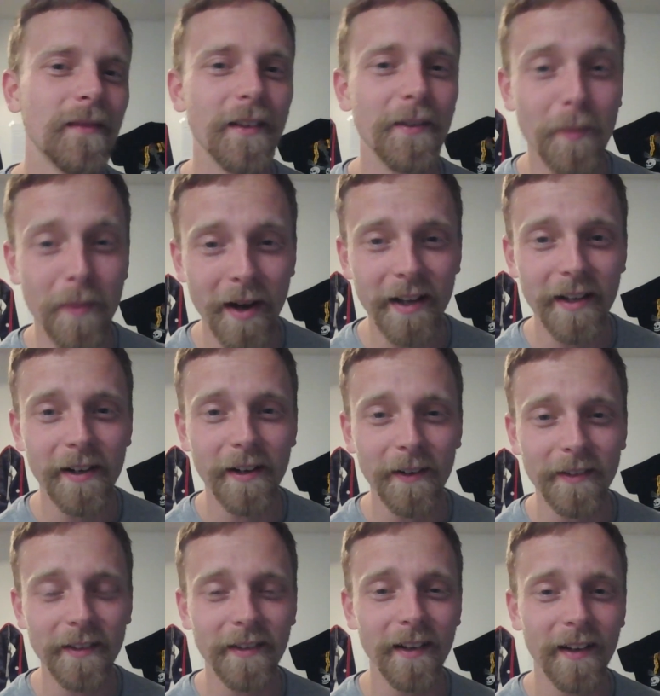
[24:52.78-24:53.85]
His
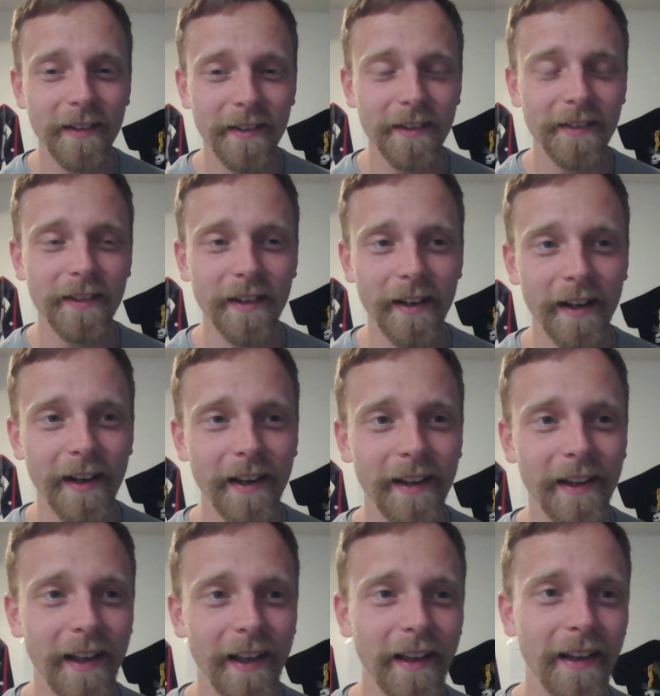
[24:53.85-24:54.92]
bodyguard's a decent
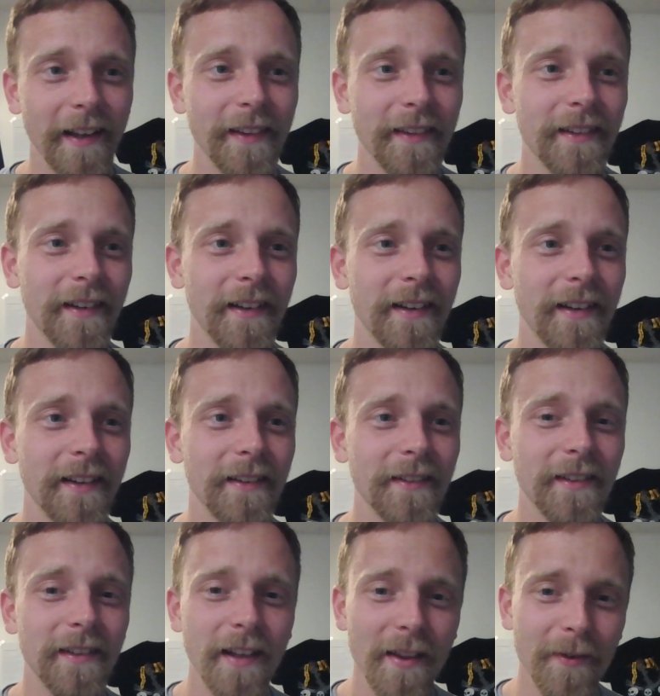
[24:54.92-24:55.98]
guy, and
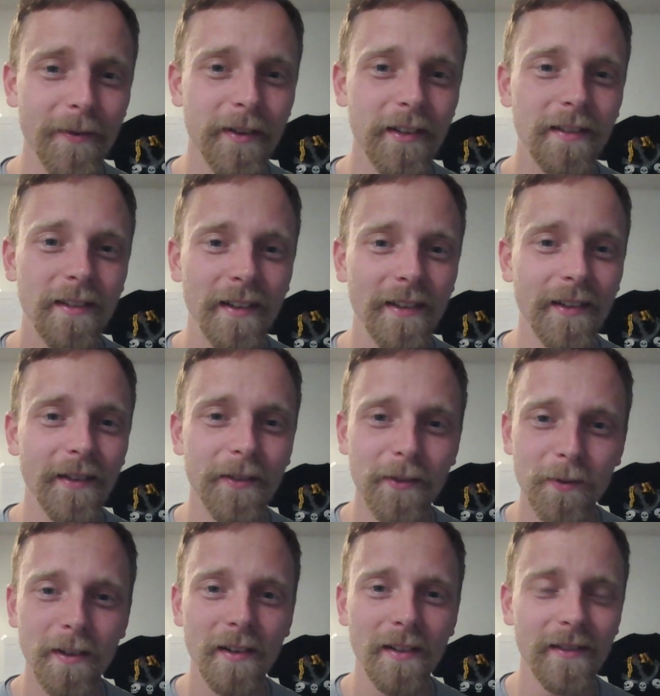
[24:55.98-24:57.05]
there's another one that's
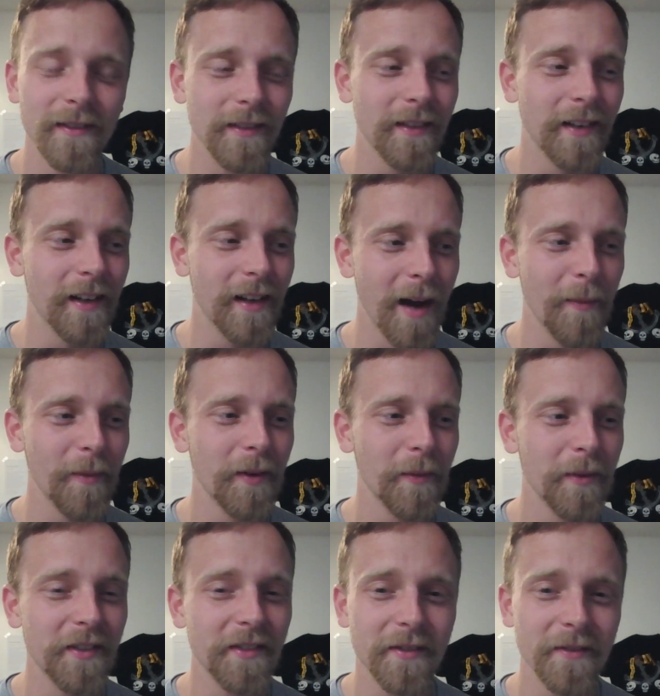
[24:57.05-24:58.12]
also a commoner,
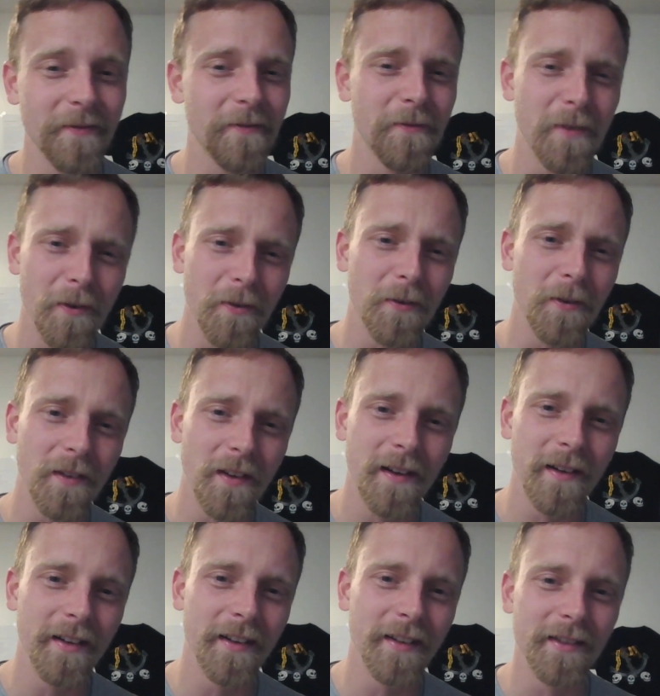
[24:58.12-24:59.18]
but is further
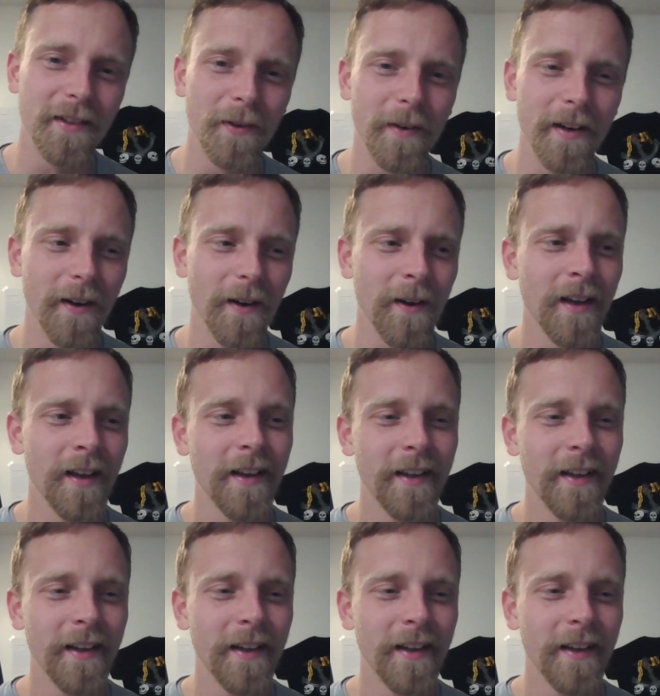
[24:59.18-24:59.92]
along in his career.